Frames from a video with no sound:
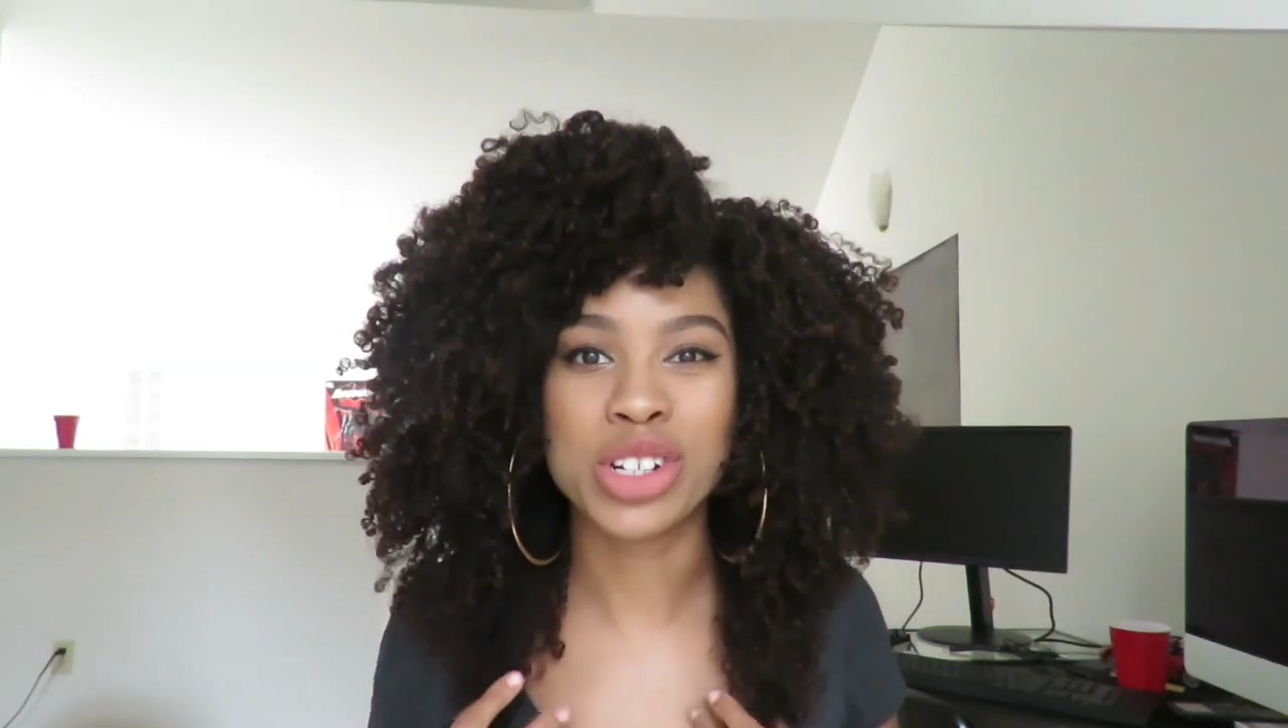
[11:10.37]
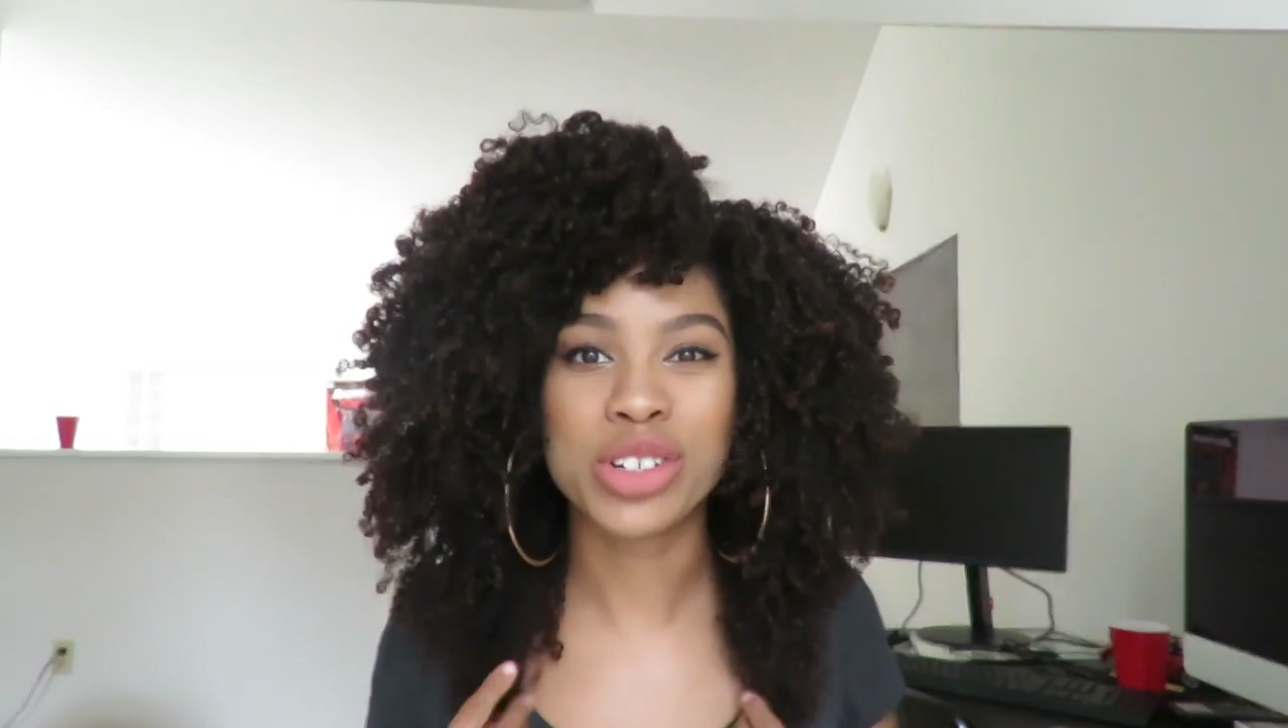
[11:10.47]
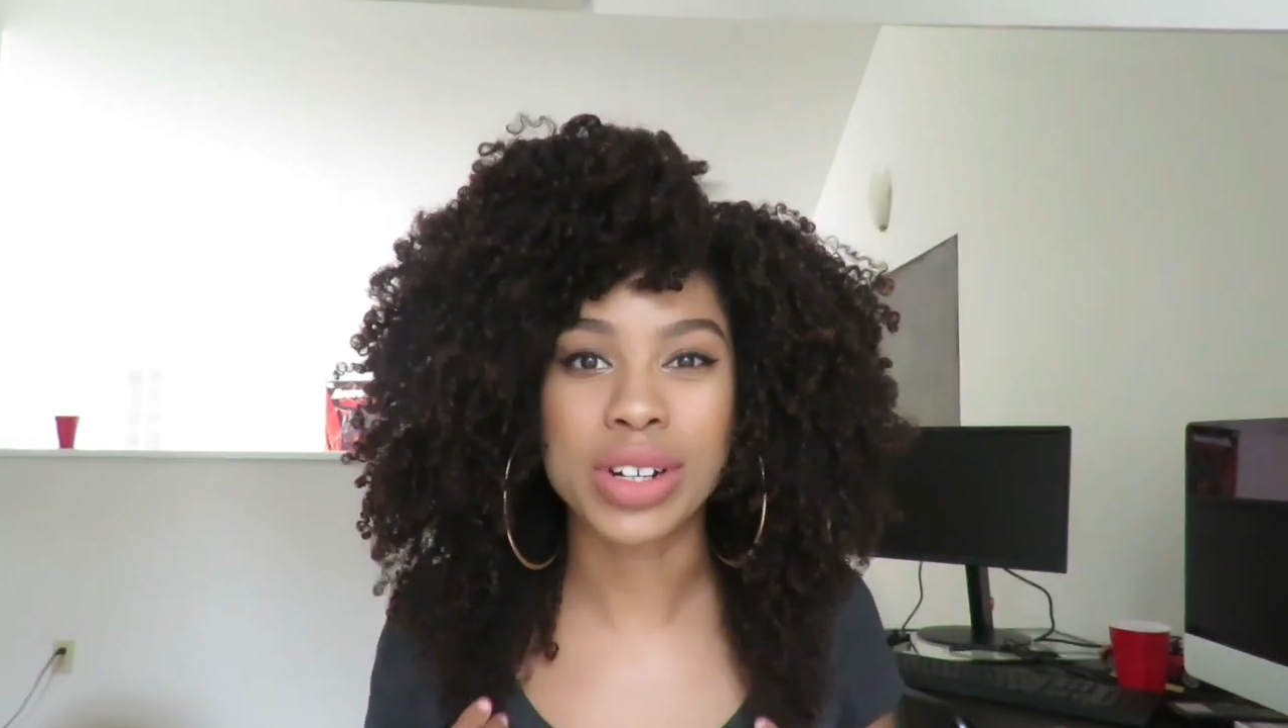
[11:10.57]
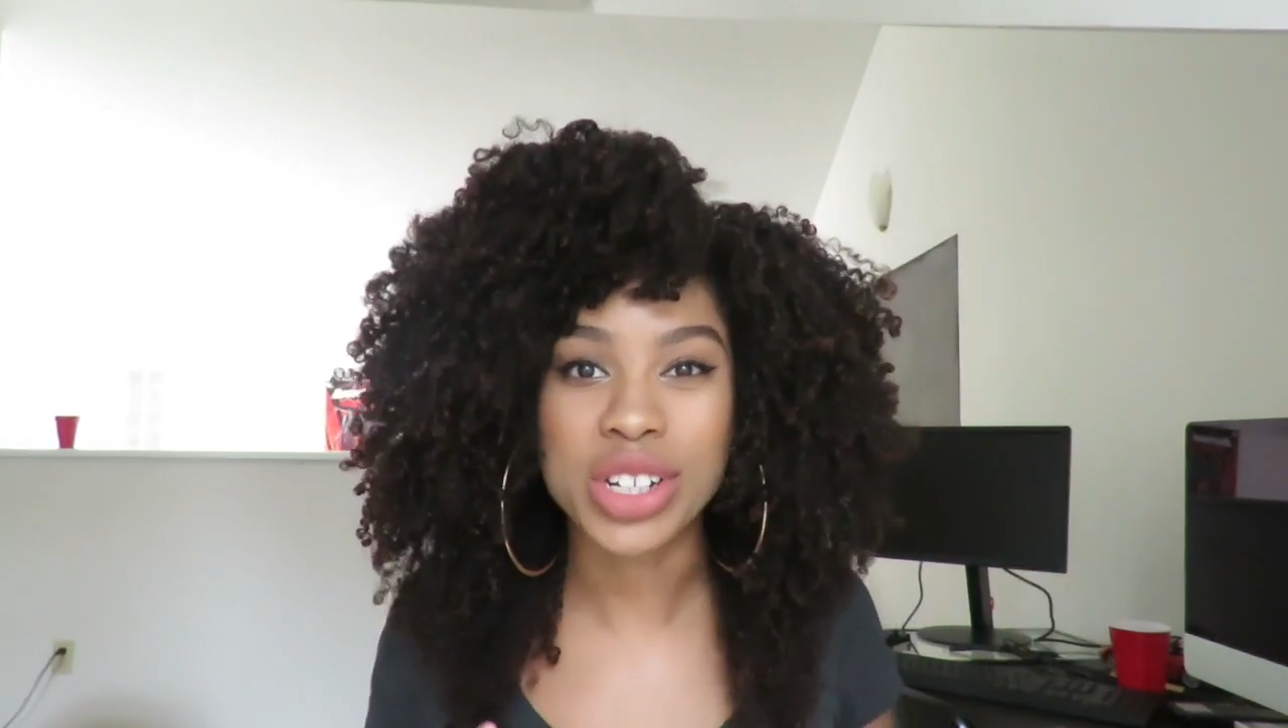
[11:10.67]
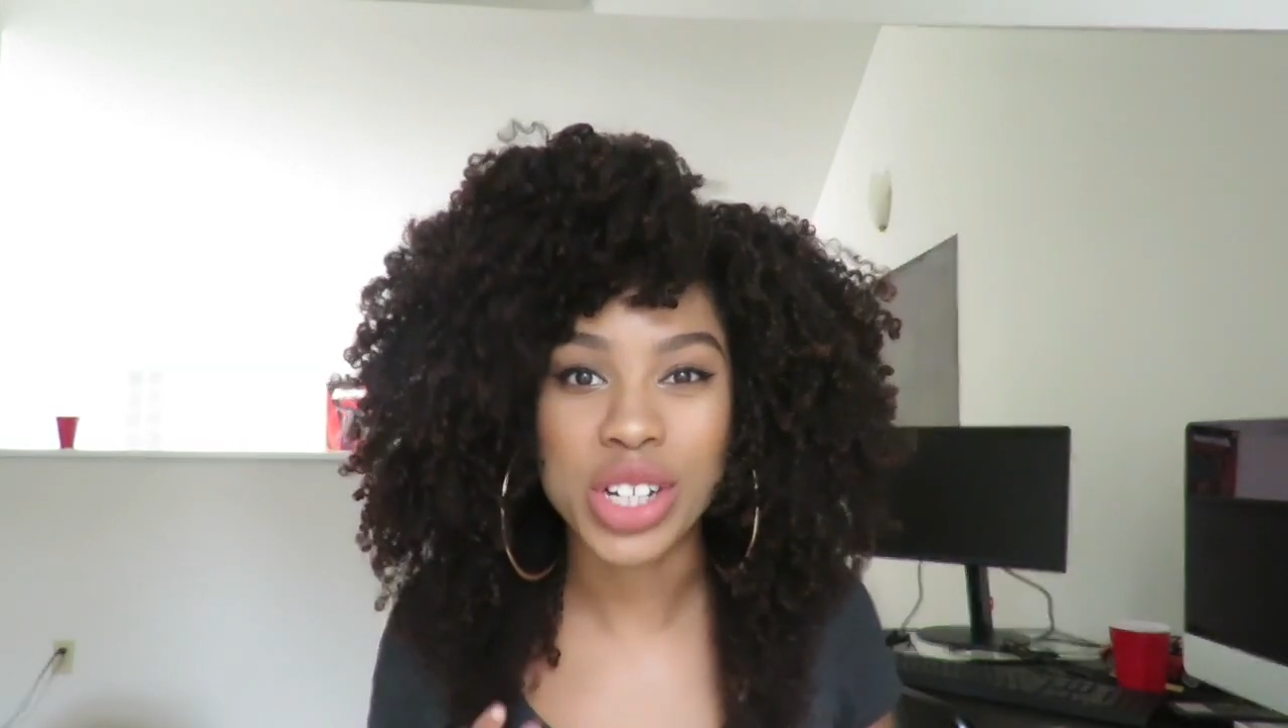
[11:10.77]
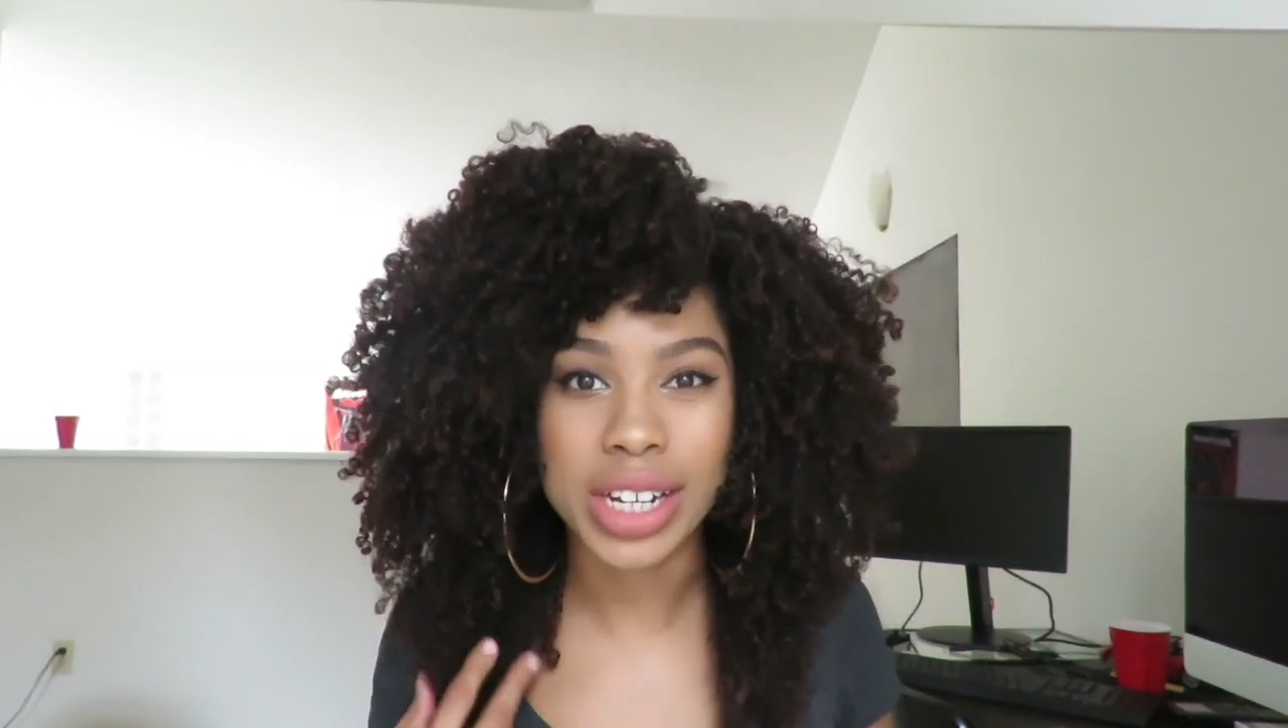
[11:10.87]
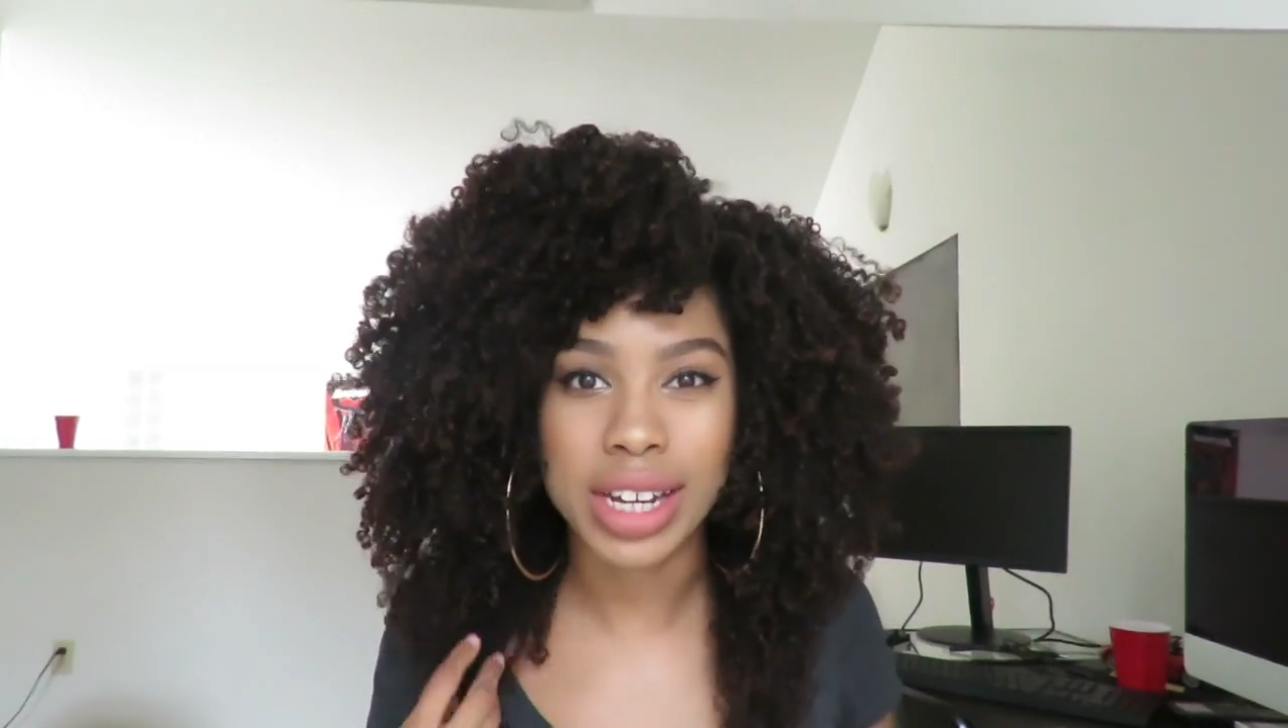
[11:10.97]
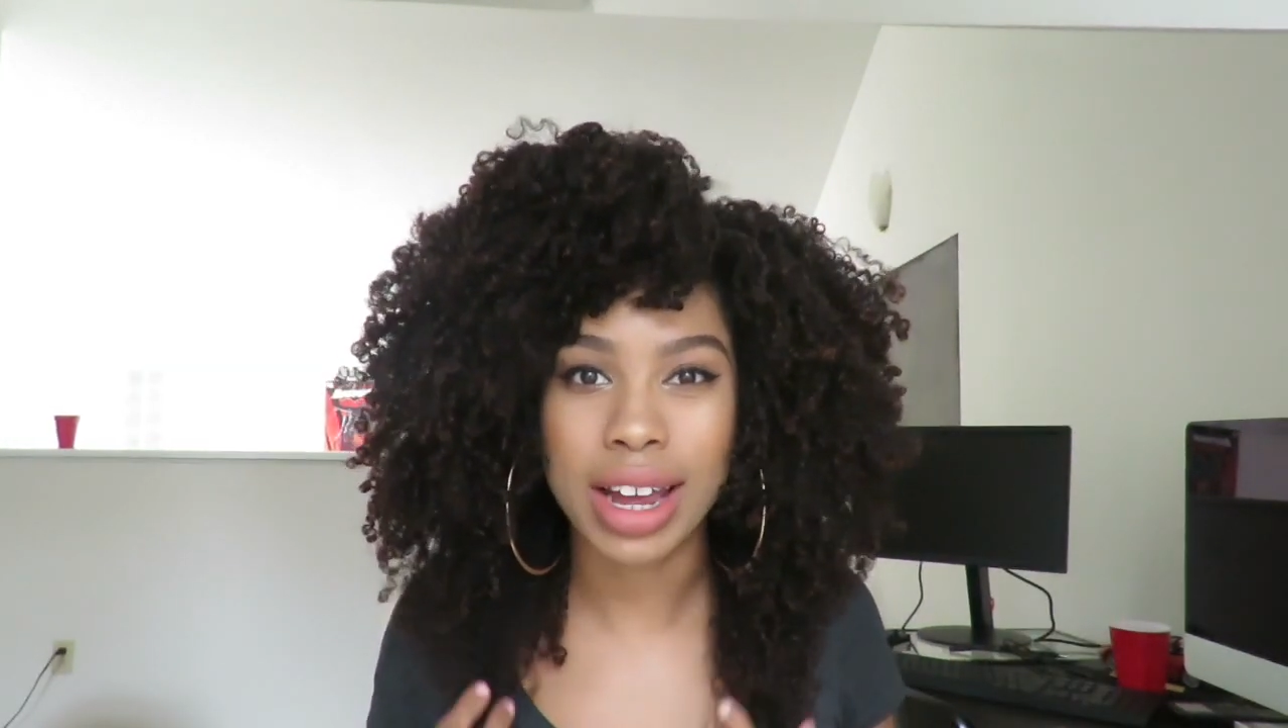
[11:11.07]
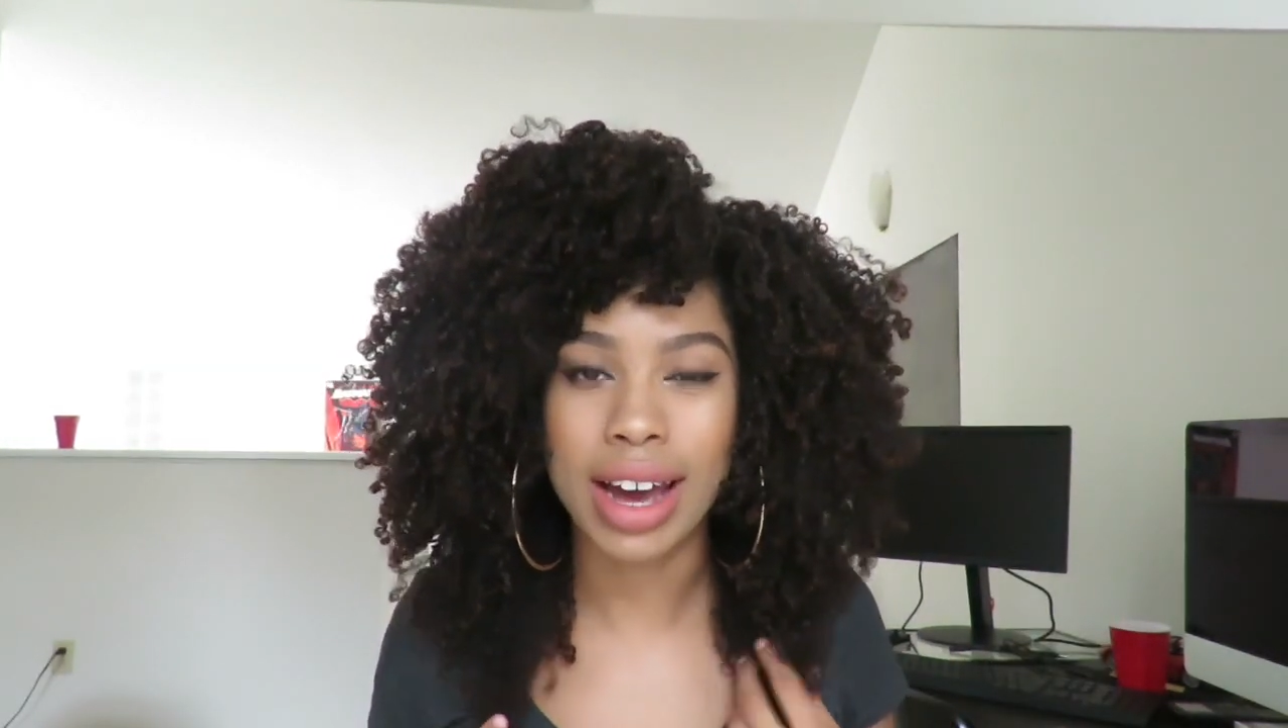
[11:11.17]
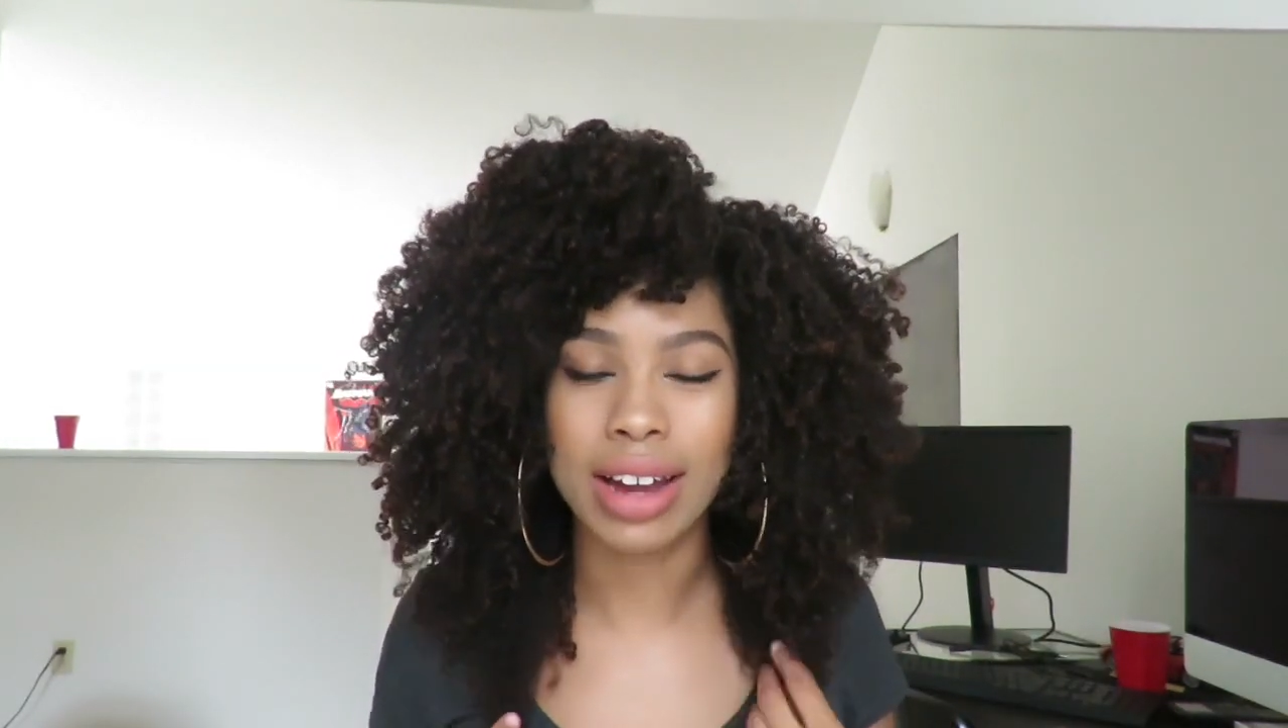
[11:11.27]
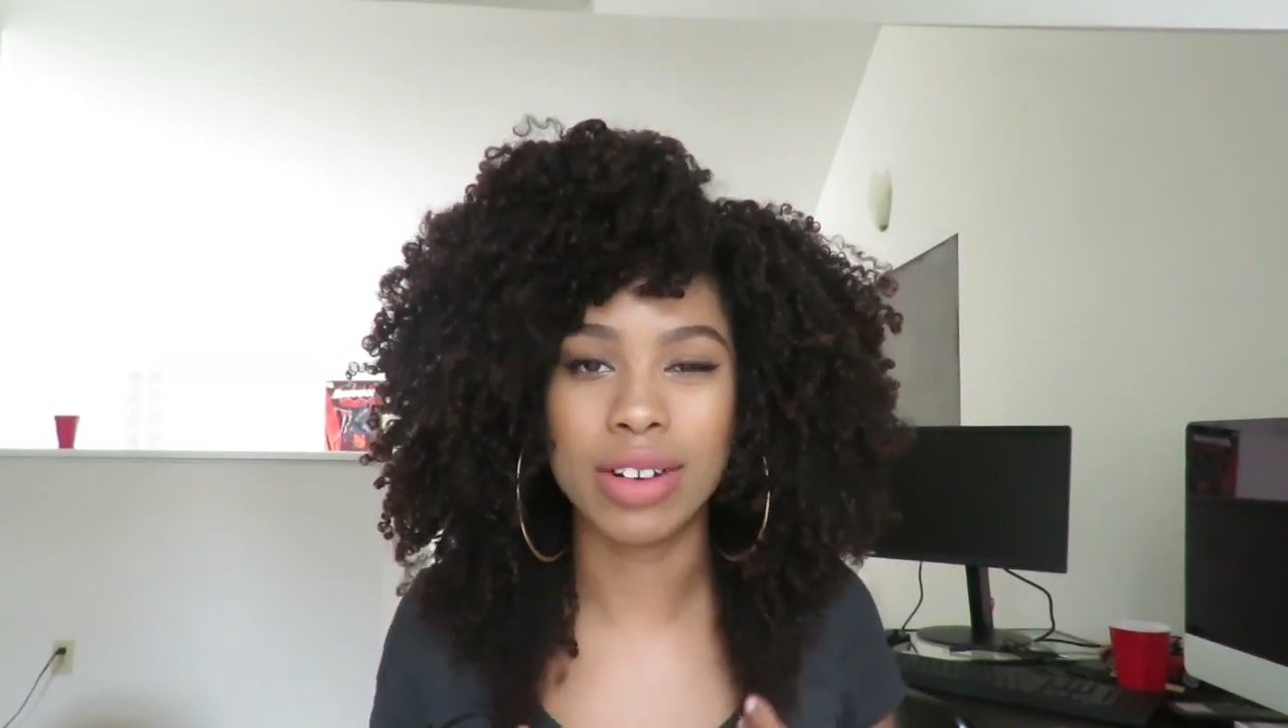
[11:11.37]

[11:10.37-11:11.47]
stretchy it got